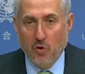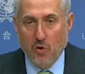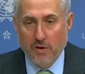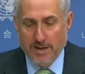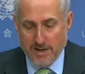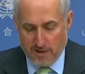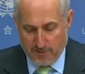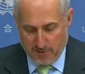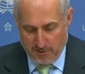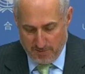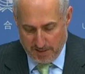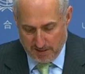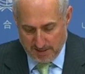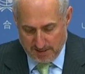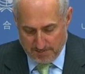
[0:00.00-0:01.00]
coordinator for the
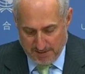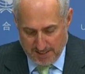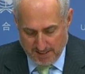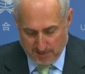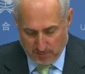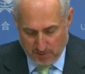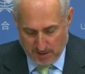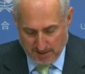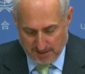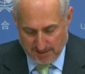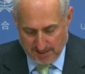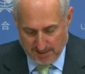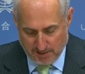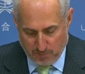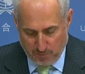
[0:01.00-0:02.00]
Middle East peace
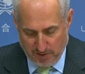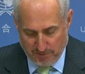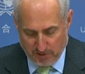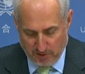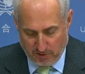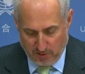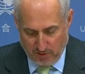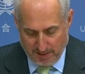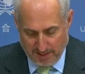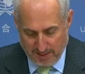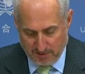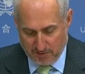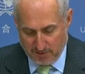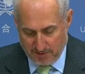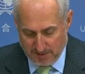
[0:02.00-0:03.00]
process, briefed Security
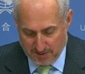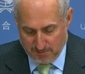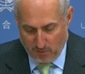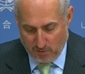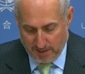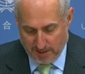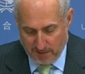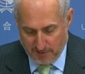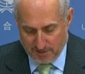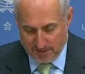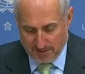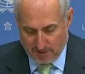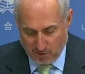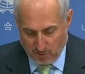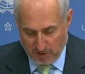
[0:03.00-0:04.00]
Council this morning on the
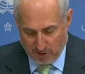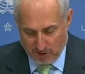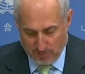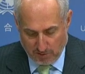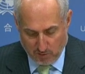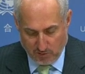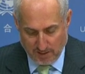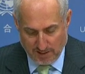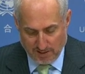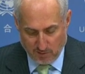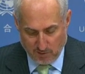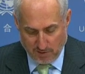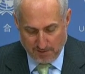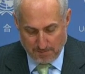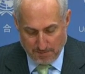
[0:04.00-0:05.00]
situation between
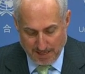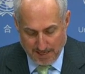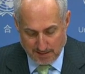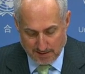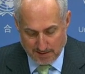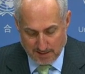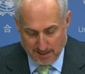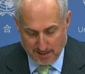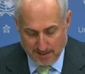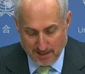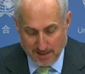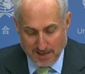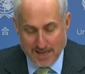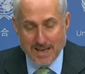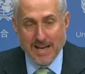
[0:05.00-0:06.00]
Israel and Palestine,
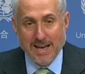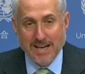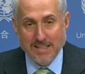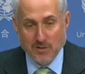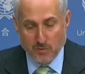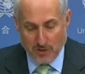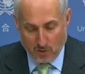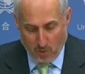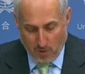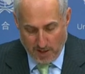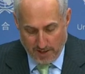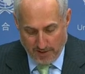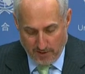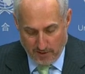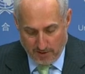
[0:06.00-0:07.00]
as
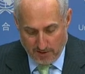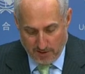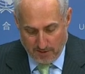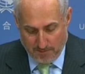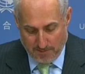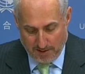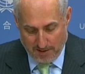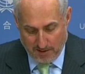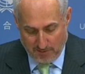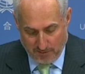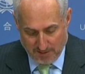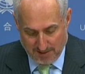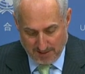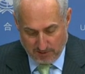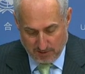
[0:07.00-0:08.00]
required uh, by, of
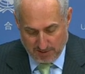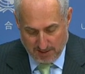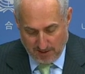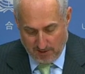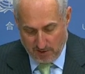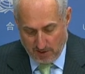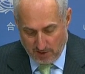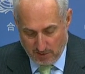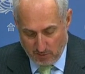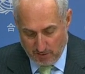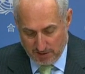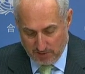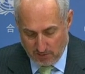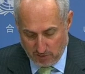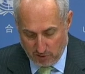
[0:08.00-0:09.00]
the Secretariat under
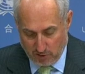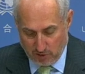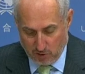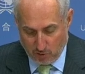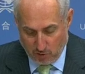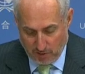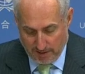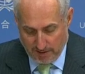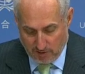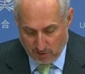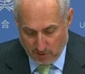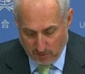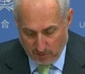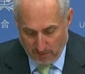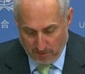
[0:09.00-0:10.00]
Resolution
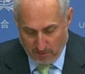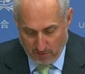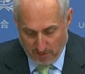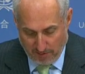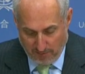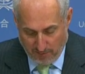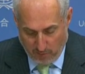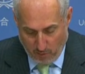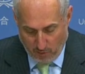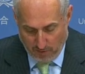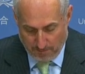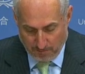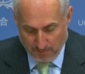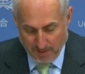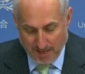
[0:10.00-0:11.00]

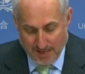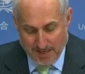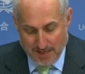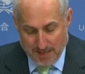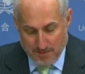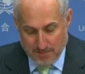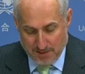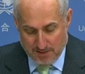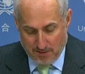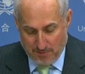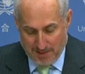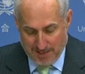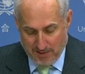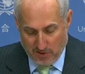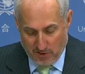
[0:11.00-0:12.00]
2234. Mr.
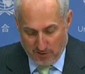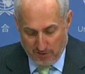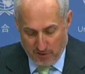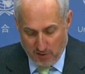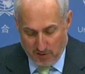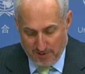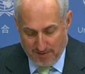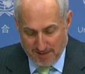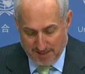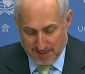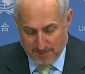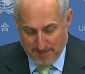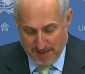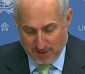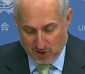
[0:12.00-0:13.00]
Mladenov noted the
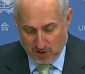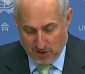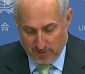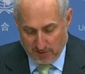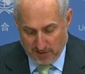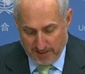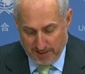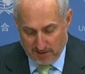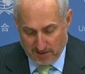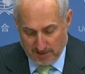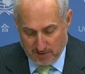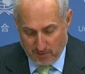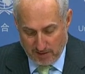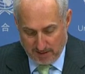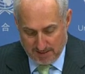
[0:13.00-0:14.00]
expansion of illegal
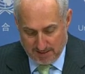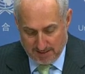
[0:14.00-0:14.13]
Israeli